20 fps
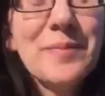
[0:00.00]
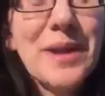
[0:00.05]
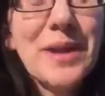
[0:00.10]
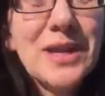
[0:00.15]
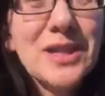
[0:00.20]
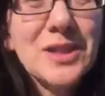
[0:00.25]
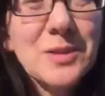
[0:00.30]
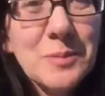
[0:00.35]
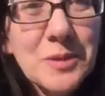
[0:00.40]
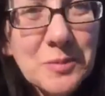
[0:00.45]
My
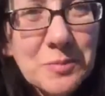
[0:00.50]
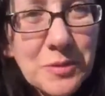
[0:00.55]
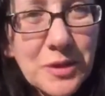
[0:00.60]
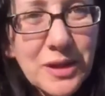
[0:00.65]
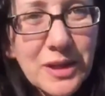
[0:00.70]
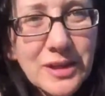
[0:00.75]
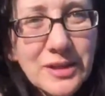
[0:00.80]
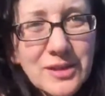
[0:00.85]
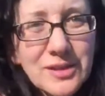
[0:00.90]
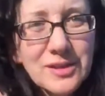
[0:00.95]
husband's
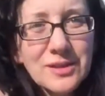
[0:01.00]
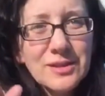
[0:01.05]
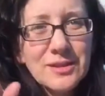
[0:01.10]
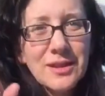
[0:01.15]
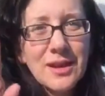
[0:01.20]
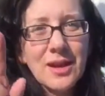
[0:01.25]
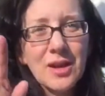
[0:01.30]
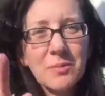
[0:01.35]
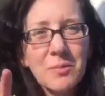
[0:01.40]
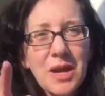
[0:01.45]
putting
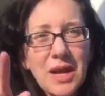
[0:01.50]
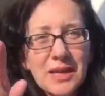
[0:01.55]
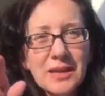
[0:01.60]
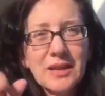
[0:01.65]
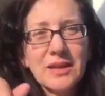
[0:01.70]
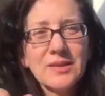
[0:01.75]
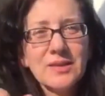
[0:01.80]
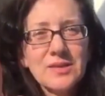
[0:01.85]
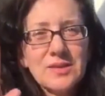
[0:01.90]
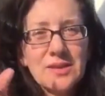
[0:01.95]
um,
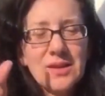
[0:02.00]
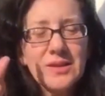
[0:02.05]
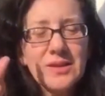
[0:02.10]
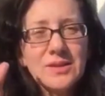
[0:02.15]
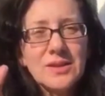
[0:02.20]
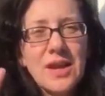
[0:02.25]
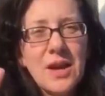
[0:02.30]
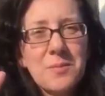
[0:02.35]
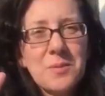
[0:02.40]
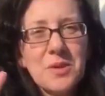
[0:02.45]
eyelets in the
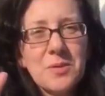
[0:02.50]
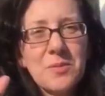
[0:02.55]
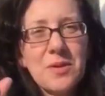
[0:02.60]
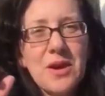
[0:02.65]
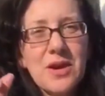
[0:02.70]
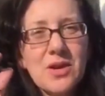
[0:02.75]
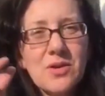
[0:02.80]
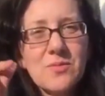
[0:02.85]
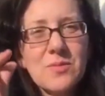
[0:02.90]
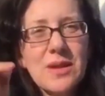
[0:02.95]
top and the
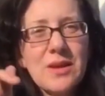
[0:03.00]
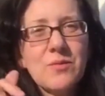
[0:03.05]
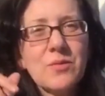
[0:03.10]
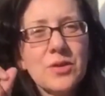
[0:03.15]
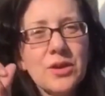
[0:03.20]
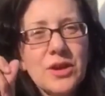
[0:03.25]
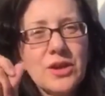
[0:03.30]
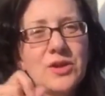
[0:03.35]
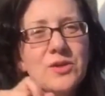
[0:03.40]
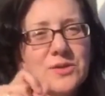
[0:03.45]
bottom, and we're
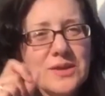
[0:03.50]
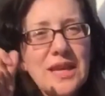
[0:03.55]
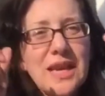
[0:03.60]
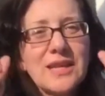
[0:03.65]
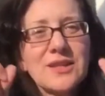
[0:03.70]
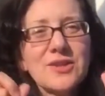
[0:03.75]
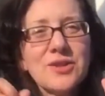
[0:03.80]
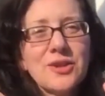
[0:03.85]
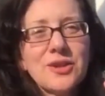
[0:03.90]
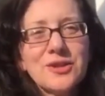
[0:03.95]
going to use
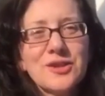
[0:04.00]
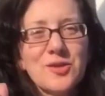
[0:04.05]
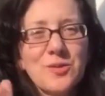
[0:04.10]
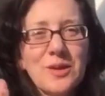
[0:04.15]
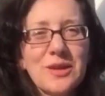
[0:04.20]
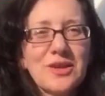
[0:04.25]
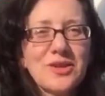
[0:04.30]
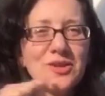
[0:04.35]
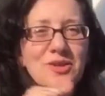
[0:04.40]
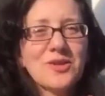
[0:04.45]
S hooks so we
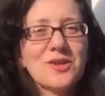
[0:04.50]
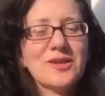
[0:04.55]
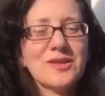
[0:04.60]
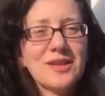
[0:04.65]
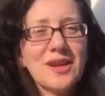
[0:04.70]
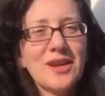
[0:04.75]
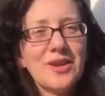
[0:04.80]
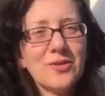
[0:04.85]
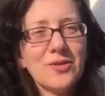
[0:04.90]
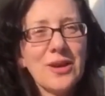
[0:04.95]
can turn the
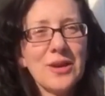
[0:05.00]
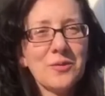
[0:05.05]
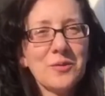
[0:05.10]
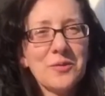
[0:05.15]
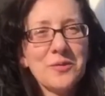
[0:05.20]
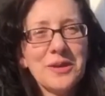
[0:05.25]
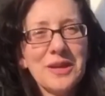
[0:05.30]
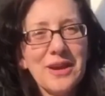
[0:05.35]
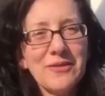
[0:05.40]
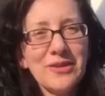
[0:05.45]
sign around
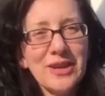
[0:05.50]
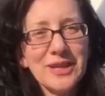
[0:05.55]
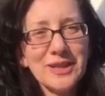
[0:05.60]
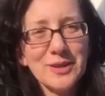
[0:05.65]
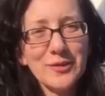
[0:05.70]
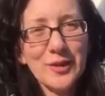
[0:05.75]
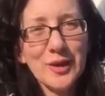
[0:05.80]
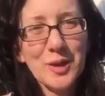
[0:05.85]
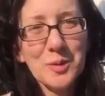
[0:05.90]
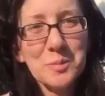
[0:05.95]
when we have
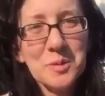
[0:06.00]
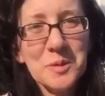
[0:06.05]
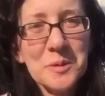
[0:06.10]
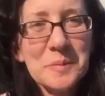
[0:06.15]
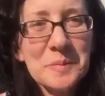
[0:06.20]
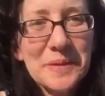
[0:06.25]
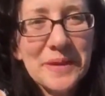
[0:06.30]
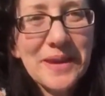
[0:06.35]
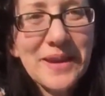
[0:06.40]
eggs available.